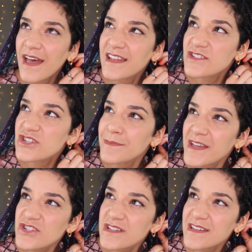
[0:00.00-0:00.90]
And she
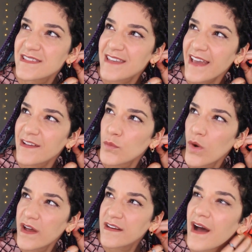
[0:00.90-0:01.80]
mentioned a second
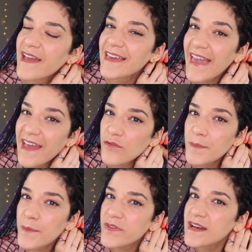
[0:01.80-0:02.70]
one. I can't
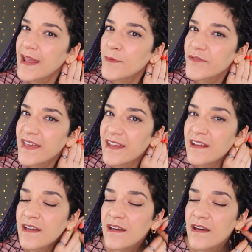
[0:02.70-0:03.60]
remember the name of it.
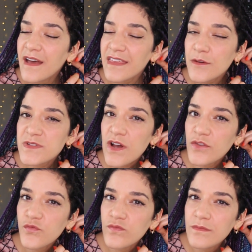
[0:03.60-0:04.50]
I think it was
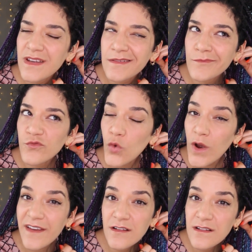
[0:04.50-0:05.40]
called
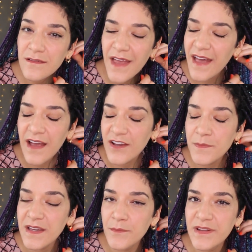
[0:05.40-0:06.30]
Royal. I could
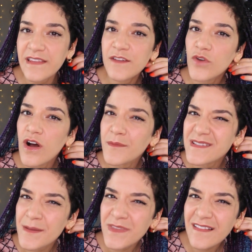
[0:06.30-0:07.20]
be completely wrong.
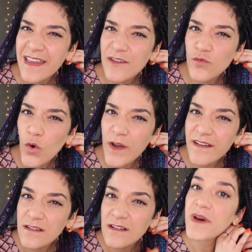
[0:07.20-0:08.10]
Something like
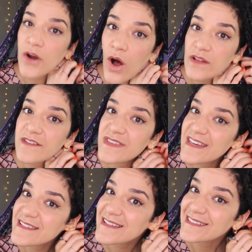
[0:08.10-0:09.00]
Royal. But all of
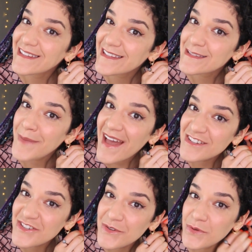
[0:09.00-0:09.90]
this leads back
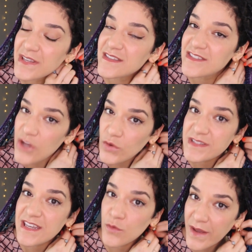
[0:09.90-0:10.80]
to
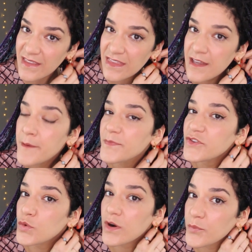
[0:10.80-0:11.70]
consulting with
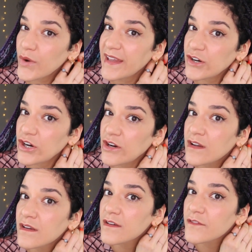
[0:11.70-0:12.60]
your braider
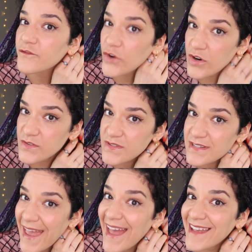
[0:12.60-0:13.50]
first
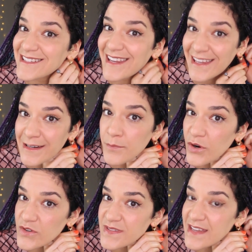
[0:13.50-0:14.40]
and in
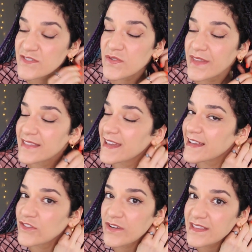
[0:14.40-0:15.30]
person so that they
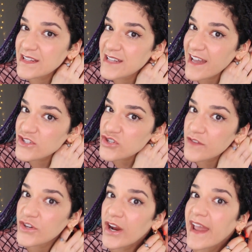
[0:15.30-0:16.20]
can look at the texture
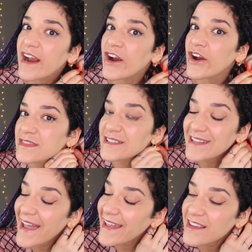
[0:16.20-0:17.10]
of your hair, the
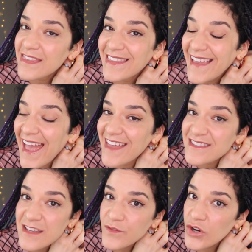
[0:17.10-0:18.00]
length, the
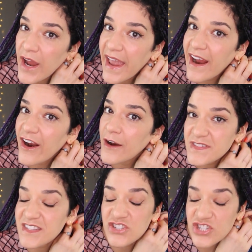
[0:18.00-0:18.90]
ends of your hair,
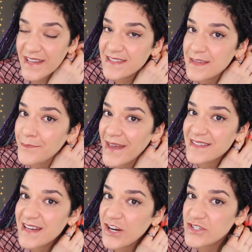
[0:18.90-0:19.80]
suggest the
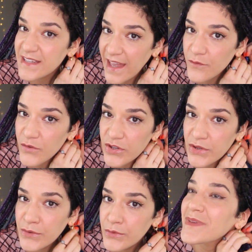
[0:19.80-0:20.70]
best hair to get for
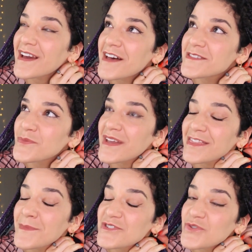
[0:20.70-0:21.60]
you. Because with
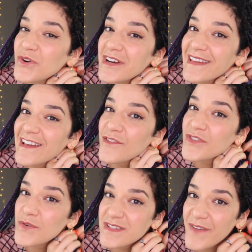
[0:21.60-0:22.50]
the majority of
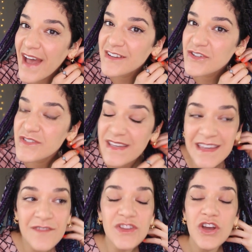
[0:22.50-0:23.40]
those factors,
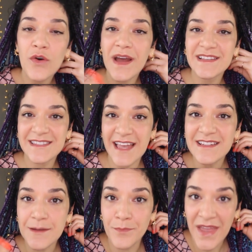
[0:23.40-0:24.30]
even though I
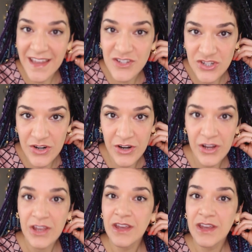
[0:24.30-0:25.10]
sent a picture